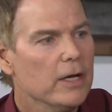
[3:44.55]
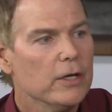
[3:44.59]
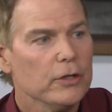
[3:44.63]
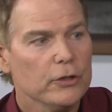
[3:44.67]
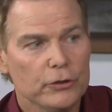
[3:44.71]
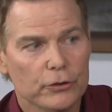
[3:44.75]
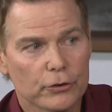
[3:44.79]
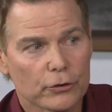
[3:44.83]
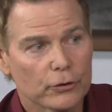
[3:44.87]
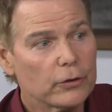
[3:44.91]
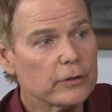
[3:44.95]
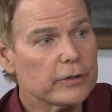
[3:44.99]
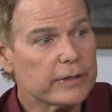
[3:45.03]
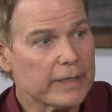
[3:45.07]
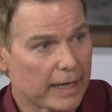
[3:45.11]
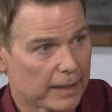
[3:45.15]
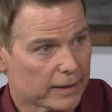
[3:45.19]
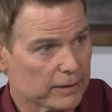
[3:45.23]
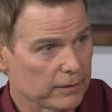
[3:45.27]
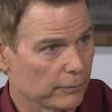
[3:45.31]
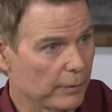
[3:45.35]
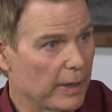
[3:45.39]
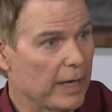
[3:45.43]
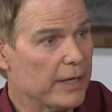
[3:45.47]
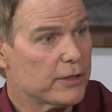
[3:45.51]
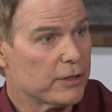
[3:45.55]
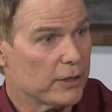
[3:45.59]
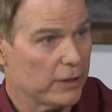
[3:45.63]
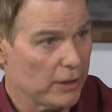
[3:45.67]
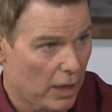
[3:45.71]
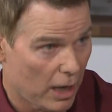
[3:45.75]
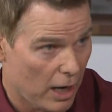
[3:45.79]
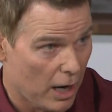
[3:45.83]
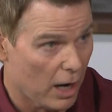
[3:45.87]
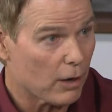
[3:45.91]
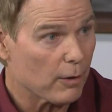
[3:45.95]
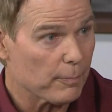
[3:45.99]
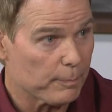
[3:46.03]
Your declaration,
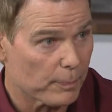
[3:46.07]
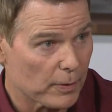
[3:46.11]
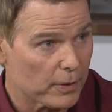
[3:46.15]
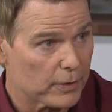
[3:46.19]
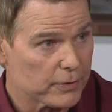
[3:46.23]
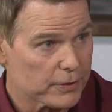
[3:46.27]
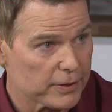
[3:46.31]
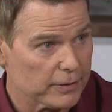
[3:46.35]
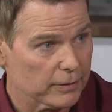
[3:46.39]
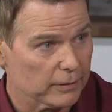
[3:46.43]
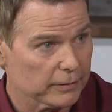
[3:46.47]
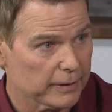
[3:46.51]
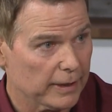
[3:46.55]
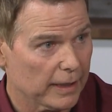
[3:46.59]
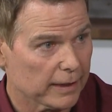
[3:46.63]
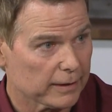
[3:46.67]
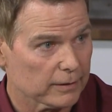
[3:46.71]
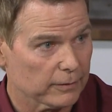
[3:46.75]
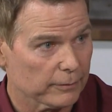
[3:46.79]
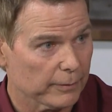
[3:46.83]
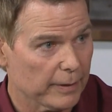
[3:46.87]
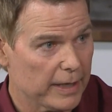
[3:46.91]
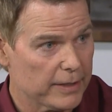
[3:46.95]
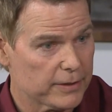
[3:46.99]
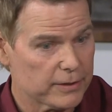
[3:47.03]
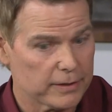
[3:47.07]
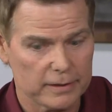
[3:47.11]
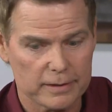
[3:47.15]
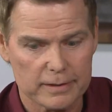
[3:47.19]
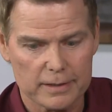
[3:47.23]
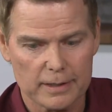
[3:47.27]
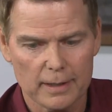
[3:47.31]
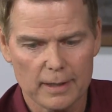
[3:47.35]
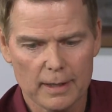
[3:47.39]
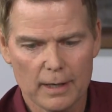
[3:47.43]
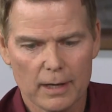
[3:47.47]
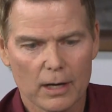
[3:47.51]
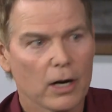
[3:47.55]
our personal
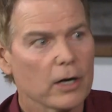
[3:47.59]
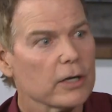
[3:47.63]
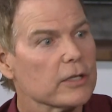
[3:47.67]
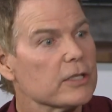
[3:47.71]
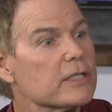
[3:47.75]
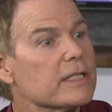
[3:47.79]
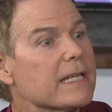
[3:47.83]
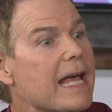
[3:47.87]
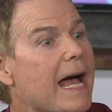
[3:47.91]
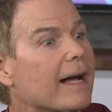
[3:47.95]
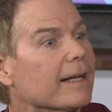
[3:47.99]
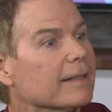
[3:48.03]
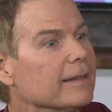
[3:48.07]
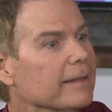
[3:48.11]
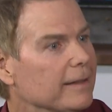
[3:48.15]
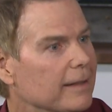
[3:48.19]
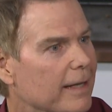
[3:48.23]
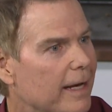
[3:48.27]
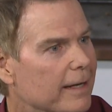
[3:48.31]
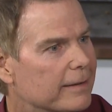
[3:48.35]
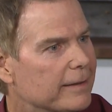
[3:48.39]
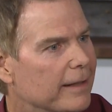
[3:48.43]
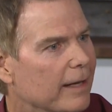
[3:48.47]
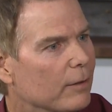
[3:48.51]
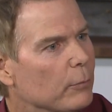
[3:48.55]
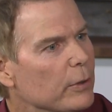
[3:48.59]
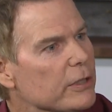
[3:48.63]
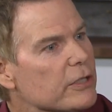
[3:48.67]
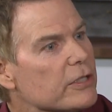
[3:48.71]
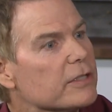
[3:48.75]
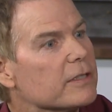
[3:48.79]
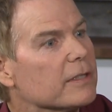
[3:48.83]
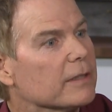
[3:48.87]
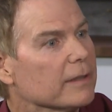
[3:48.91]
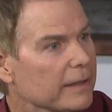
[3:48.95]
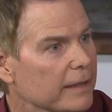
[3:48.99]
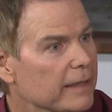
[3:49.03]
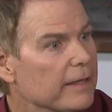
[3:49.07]
declarations, are exactly like that. We
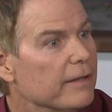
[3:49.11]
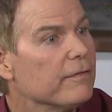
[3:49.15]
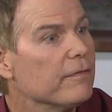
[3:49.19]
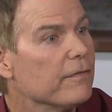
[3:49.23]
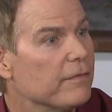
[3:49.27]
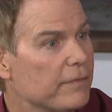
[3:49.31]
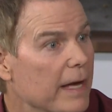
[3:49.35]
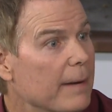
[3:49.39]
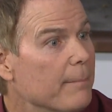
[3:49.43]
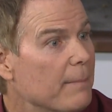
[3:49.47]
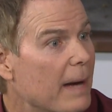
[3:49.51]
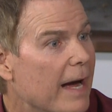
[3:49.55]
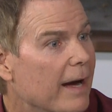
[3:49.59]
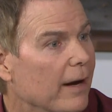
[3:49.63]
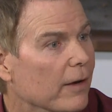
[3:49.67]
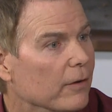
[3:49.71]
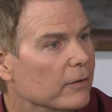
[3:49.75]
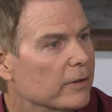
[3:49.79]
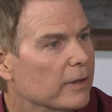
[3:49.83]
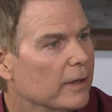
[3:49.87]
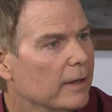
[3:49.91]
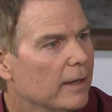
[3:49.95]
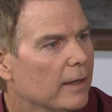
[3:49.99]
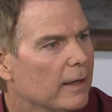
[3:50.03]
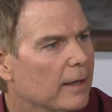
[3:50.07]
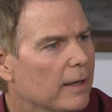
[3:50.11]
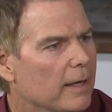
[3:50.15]
just live them out.